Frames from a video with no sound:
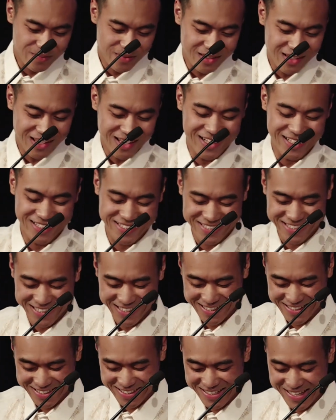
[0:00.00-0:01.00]
And he's like,
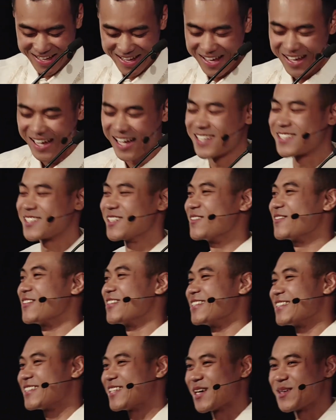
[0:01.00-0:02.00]
I still feel the
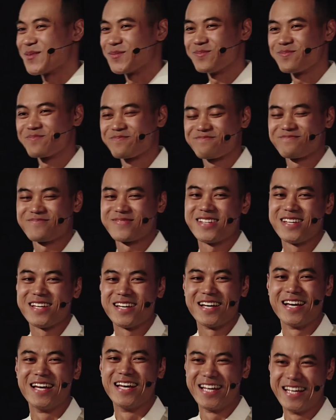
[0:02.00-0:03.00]
same.
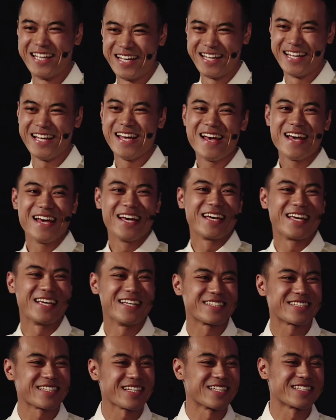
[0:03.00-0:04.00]

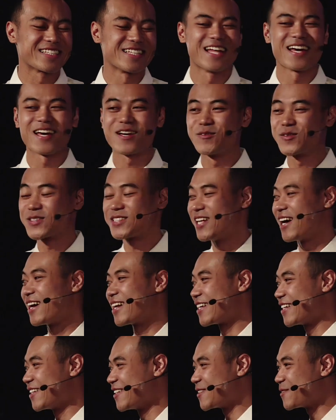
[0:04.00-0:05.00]
His leg was not
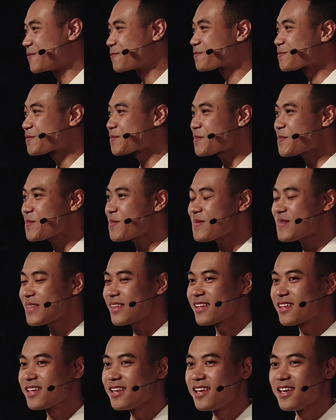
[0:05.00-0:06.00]
healed,
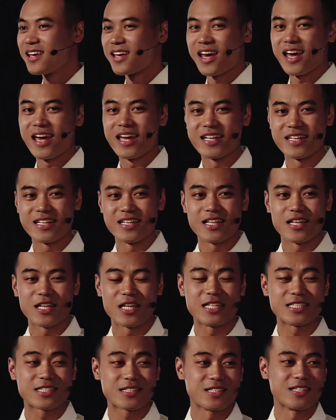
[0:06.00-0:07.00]
and he
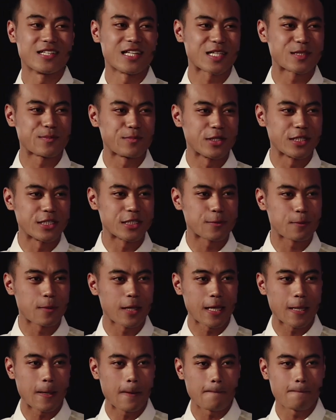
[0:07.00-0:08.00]
still experienced
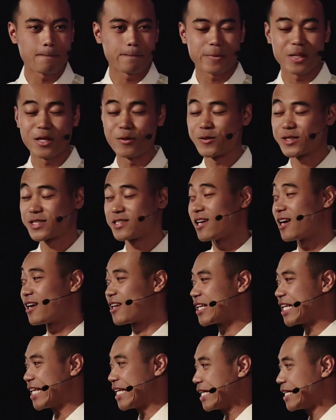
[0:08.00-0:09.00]
pain. He was not
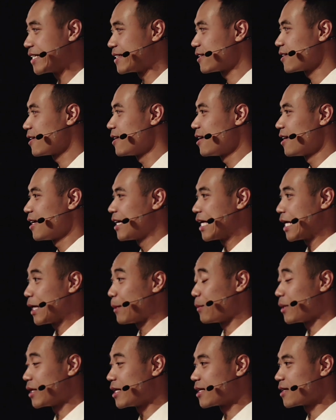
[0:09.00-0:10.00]
healed
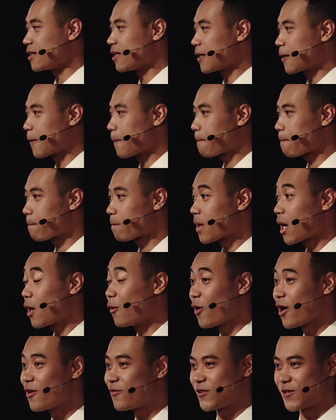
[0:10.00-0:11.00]
immediately.
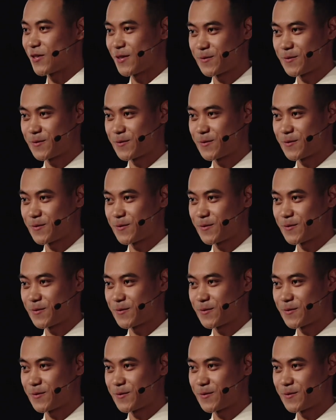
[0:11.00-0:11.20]
However,